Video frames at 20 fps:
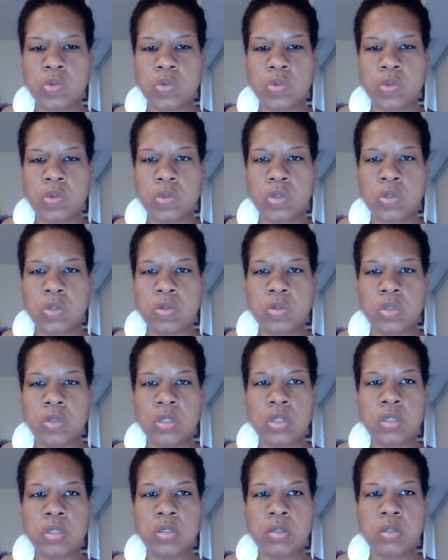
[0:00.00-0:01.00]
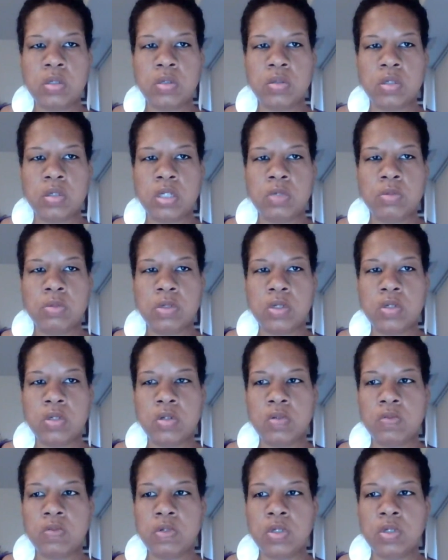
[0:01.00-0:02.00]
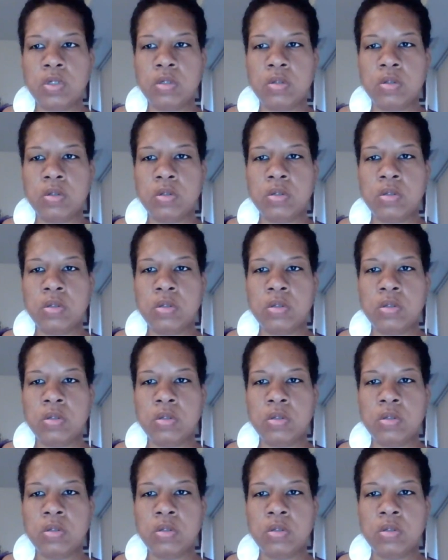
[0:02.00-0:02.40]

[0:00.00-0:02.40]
look on here. Okay, we're good over here.